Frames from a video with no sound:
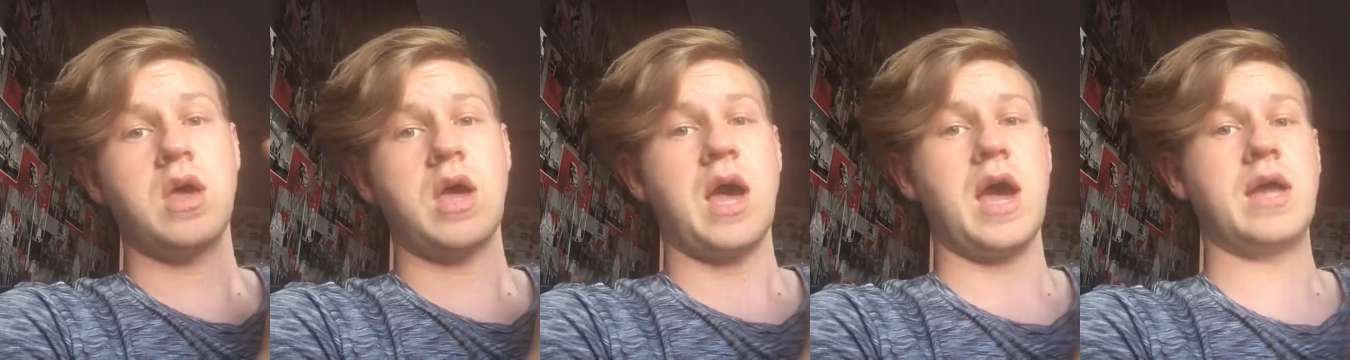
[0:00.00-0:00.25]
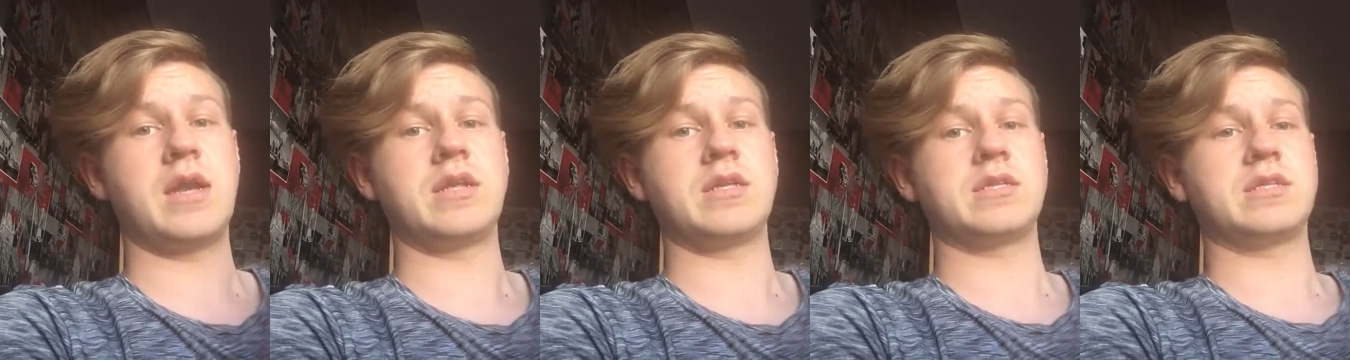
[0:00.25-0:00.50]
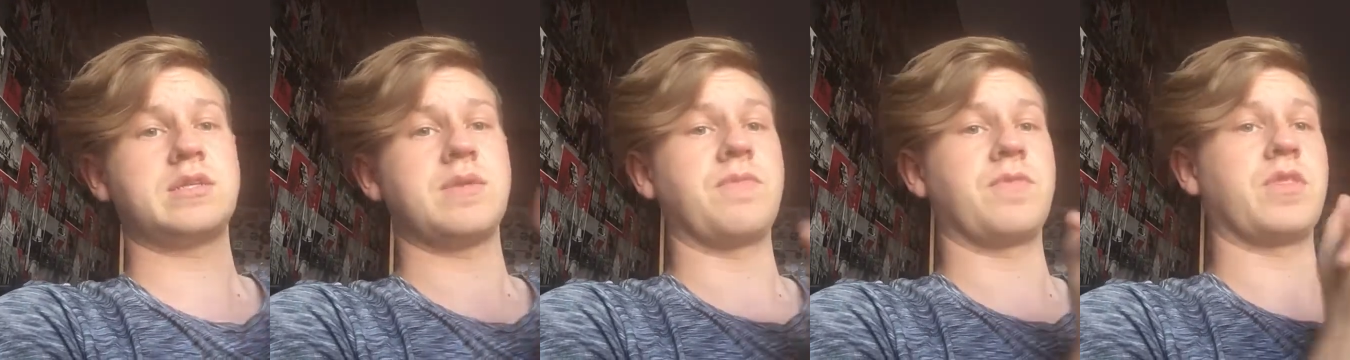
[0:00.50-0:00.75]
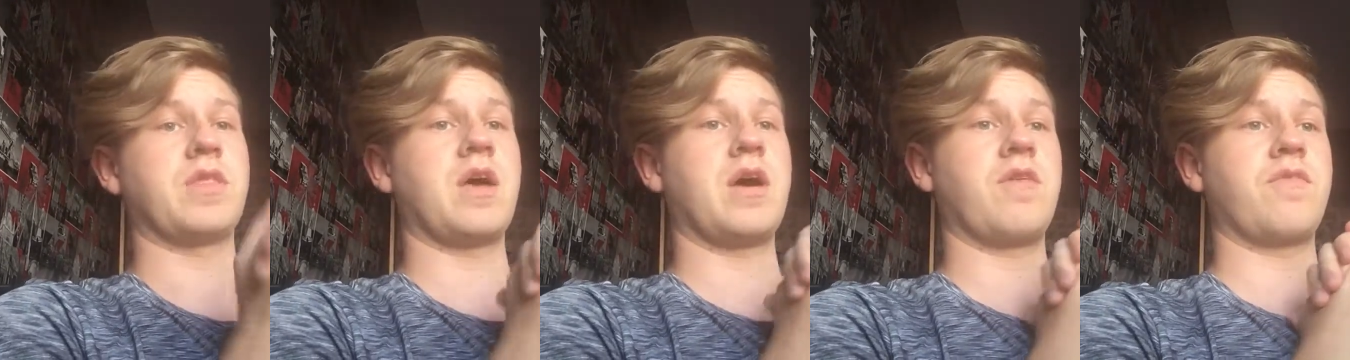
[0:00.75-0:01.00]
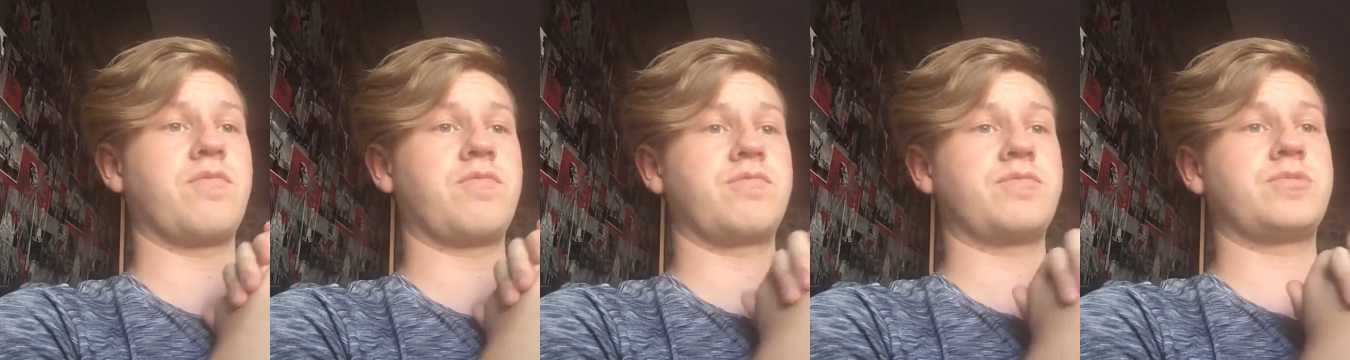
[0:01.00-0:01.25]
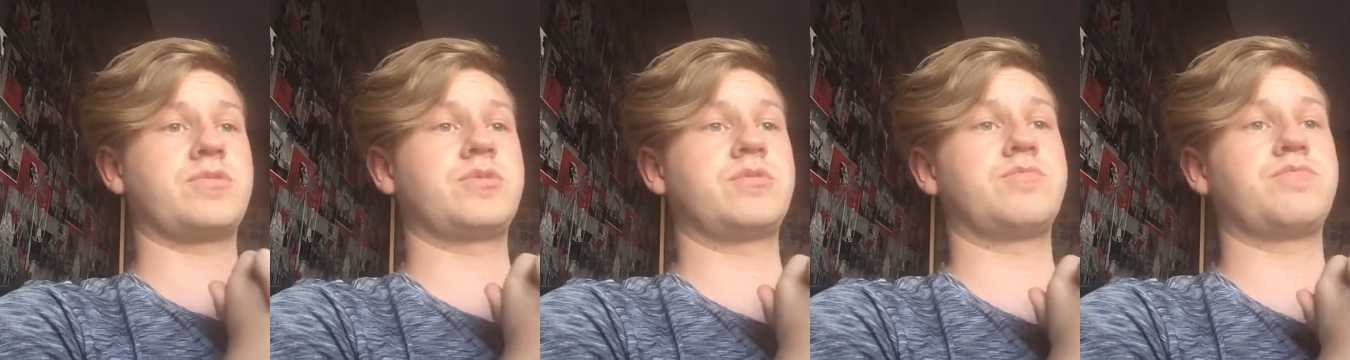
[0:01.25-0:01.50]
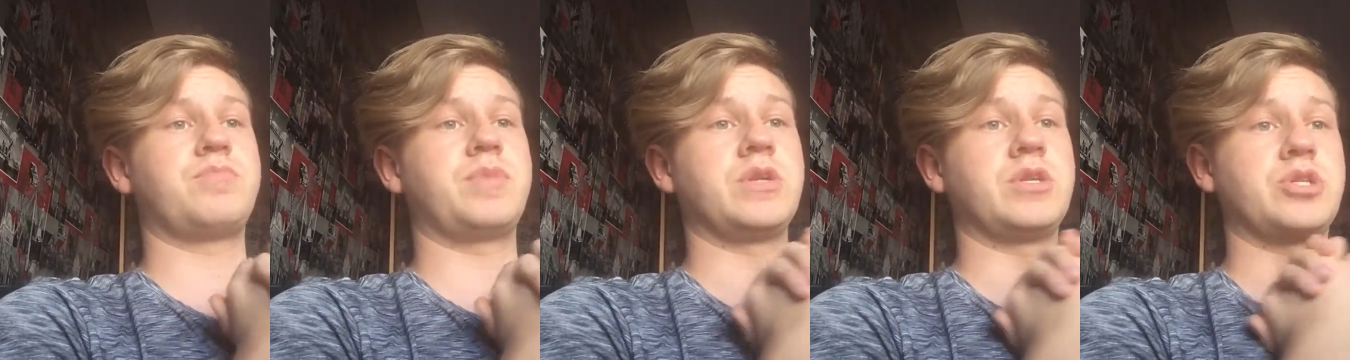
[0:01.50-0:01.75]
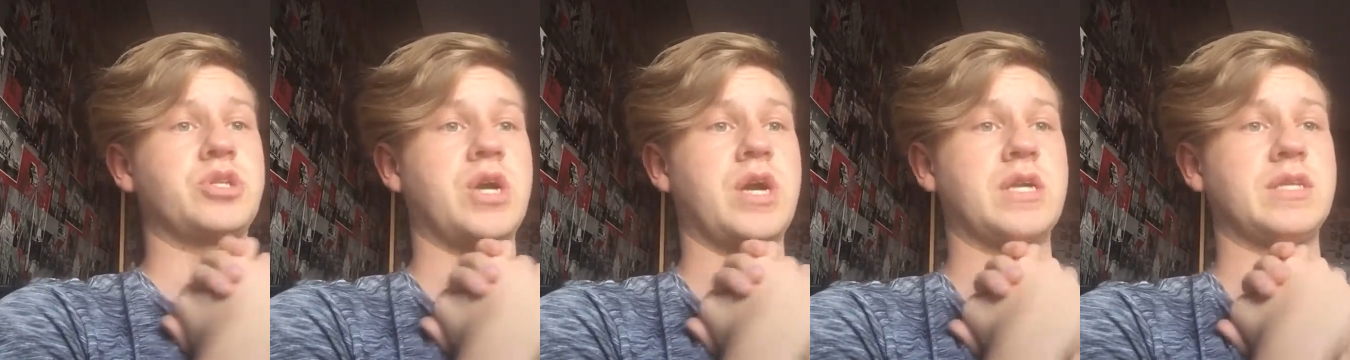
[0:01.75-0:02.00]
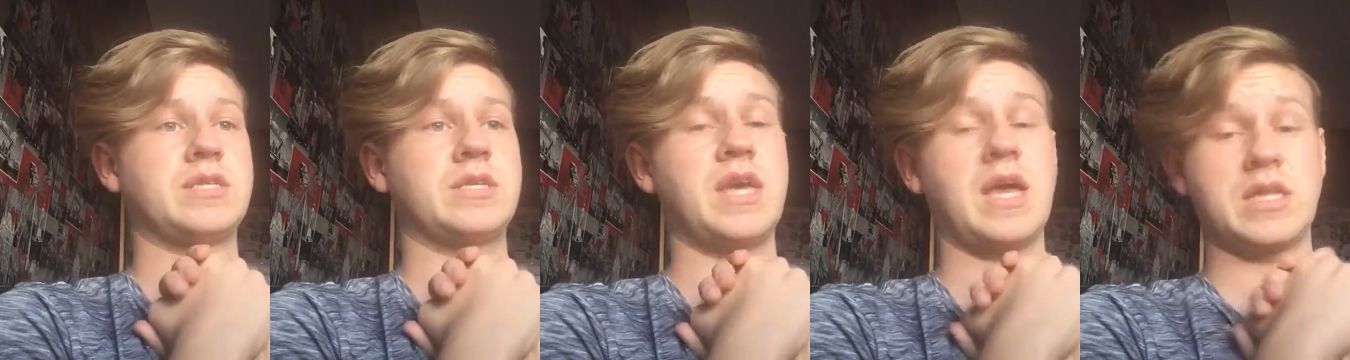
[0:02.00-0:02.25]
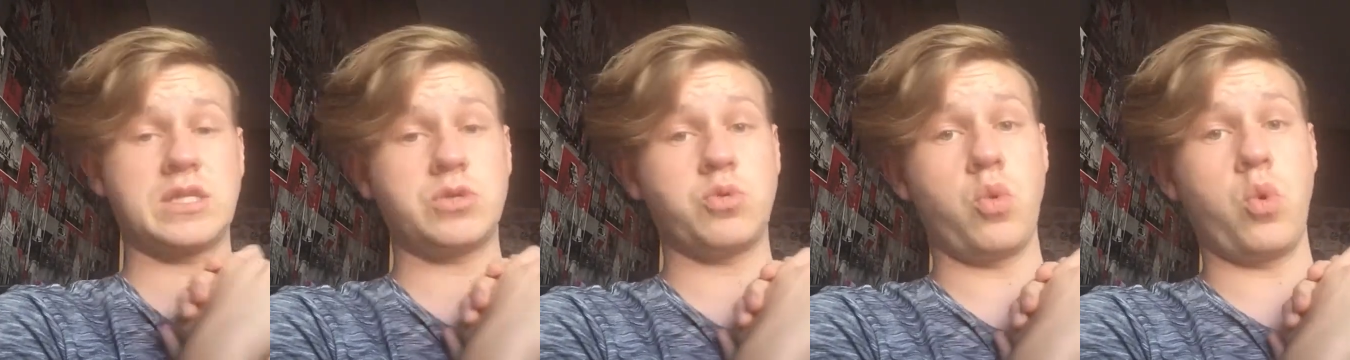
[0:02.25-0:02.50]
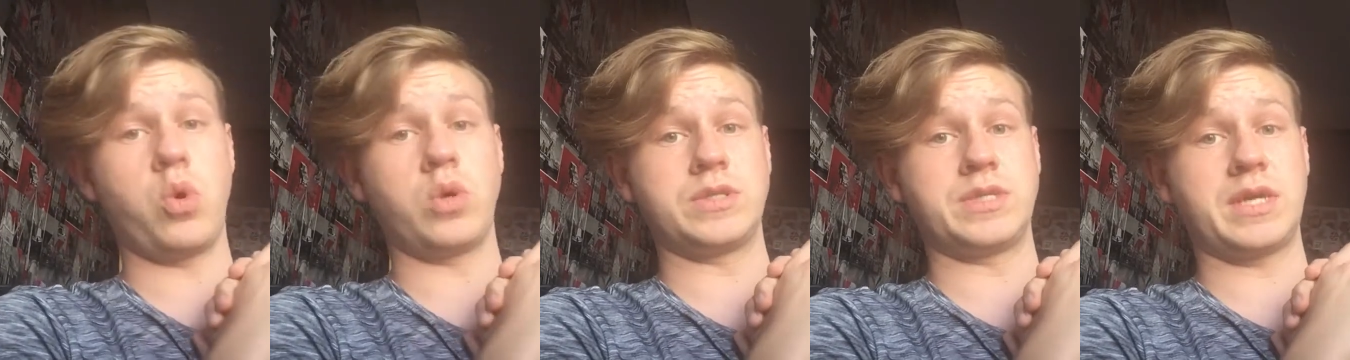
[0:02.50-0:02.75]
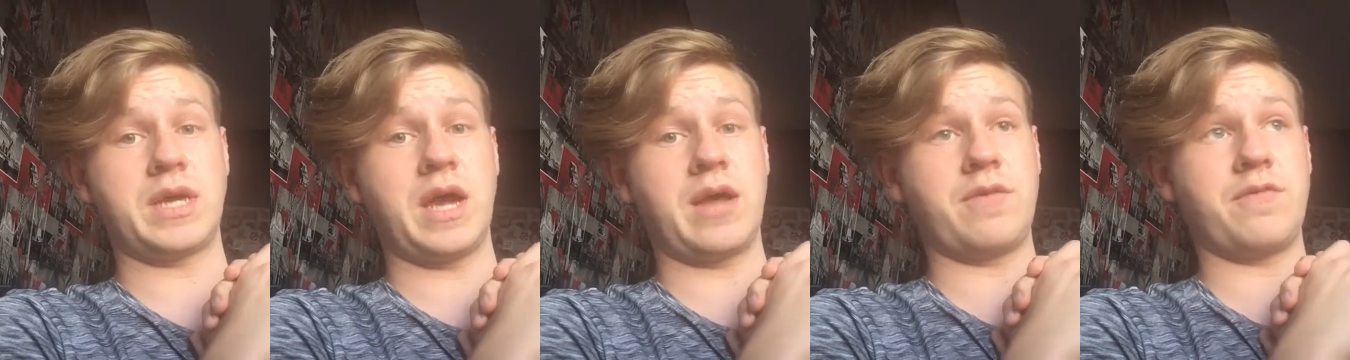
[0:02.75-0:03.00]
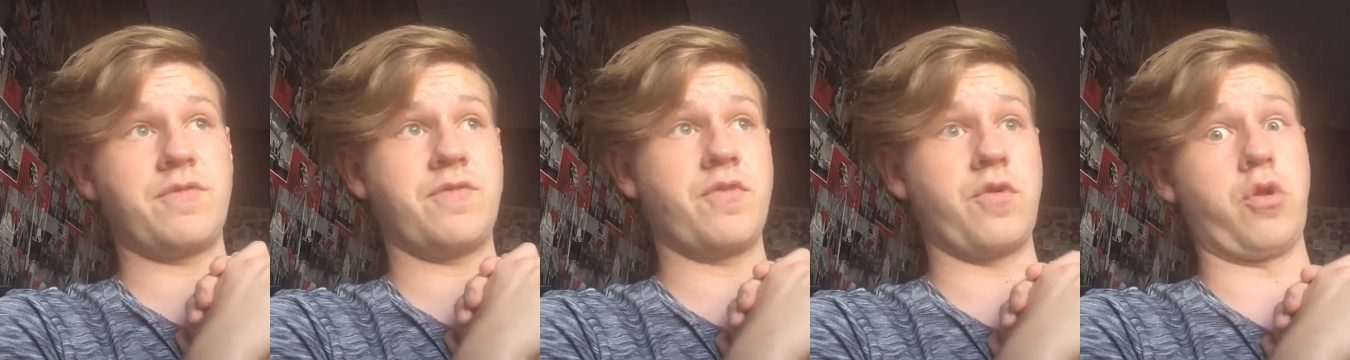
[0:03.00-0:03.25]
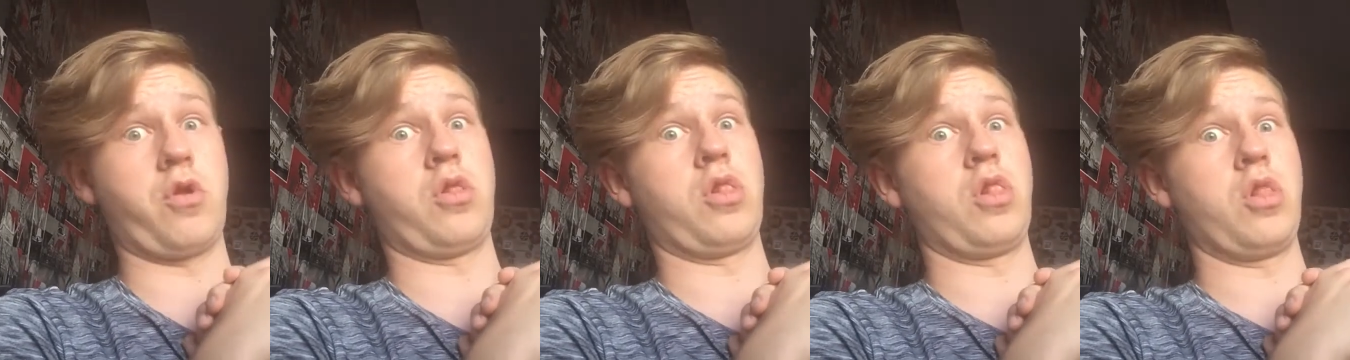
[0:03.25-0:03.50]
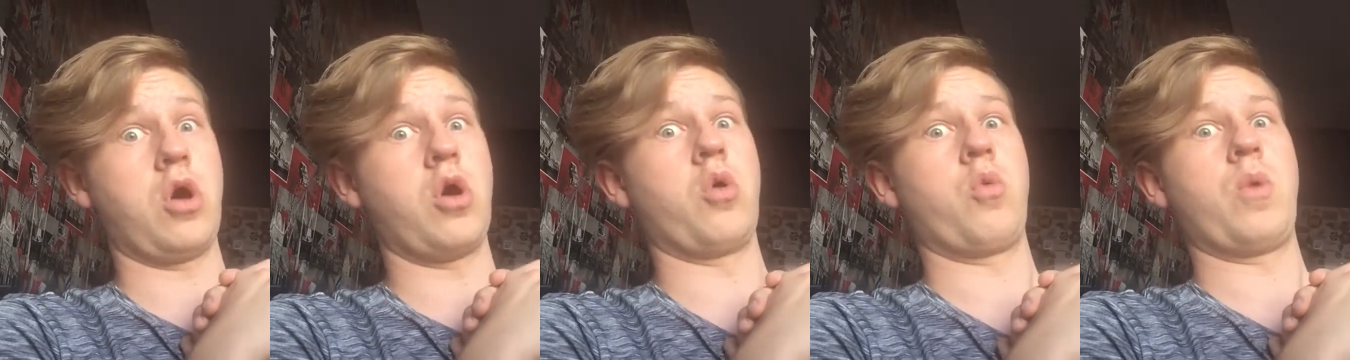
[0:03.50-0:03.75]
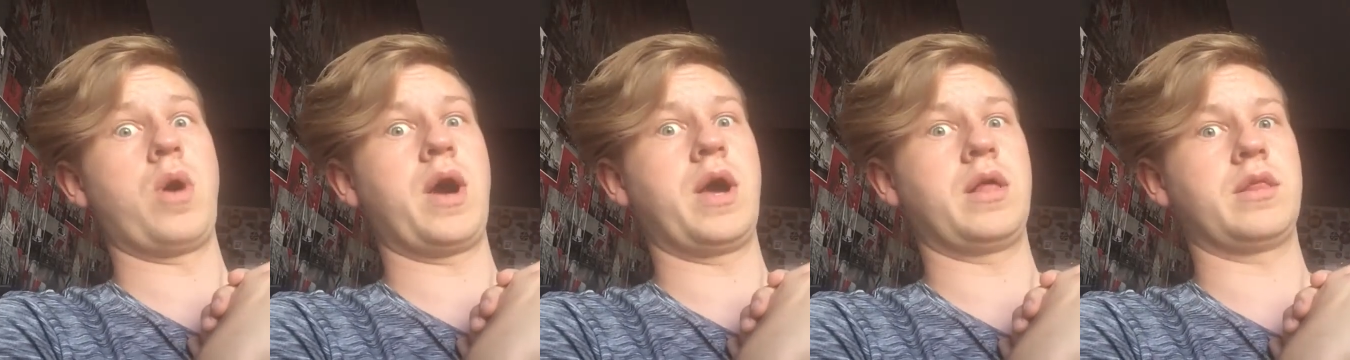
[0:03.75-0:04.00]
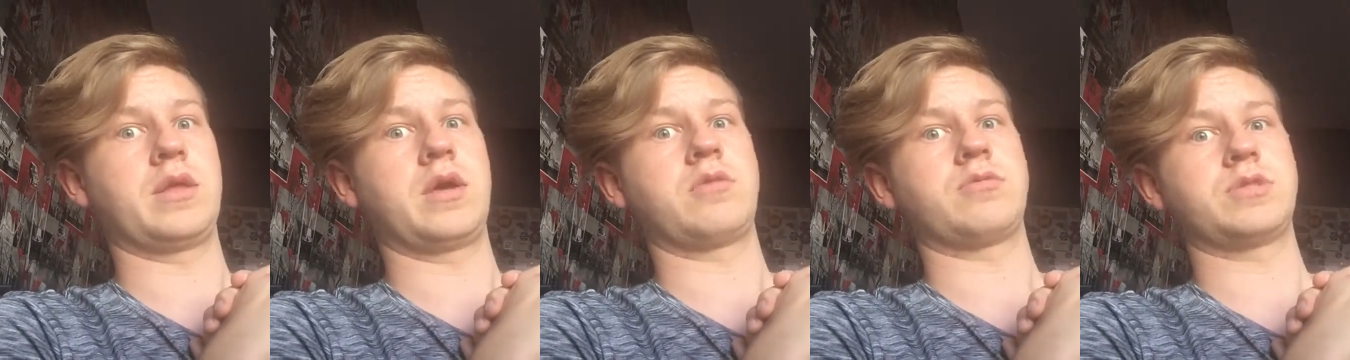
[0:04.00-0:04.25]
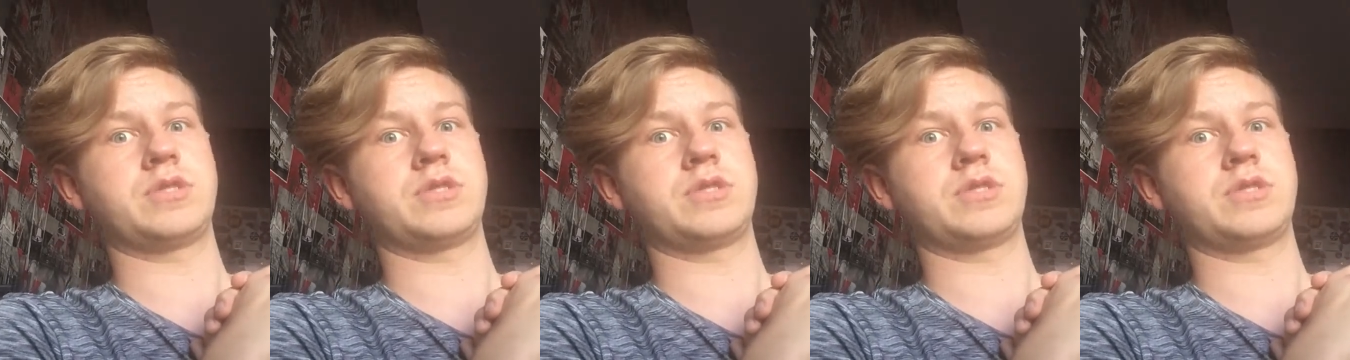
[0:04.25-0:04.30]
And it's something that I've been trying to get towards again for a long while now.